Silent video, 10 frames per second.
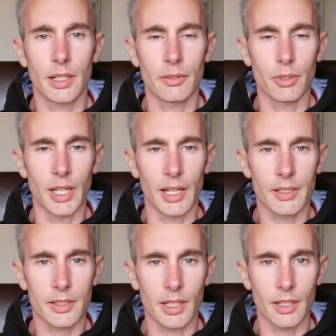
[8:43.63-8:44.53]
And
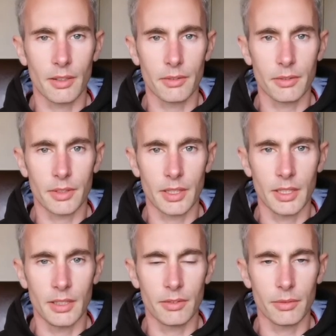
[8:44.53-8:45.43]
relax down
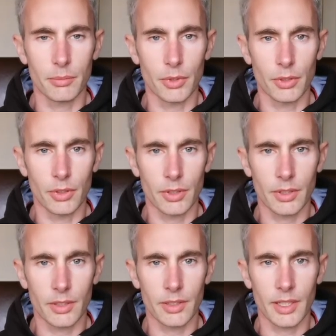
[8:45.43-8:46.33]
even more.
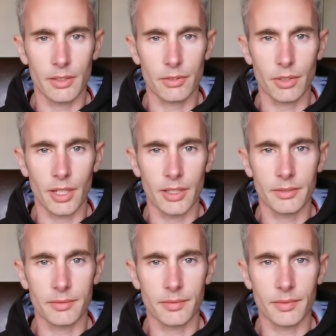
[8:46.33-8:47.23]
That's right.
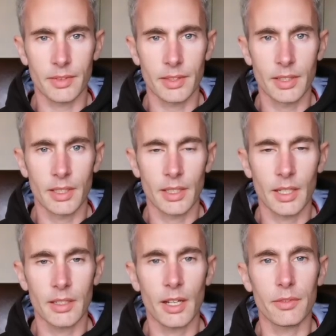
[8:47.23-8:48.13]

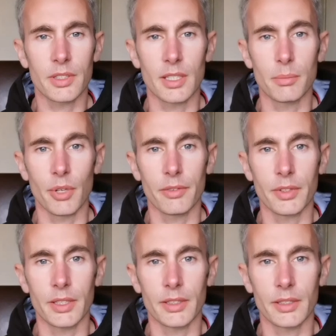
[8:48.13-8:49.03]
Another deep
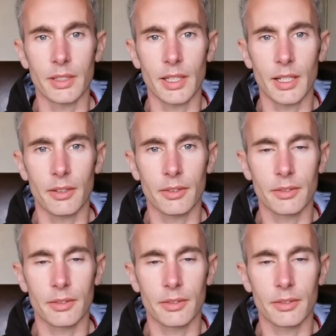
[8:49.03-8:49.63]
breath in now.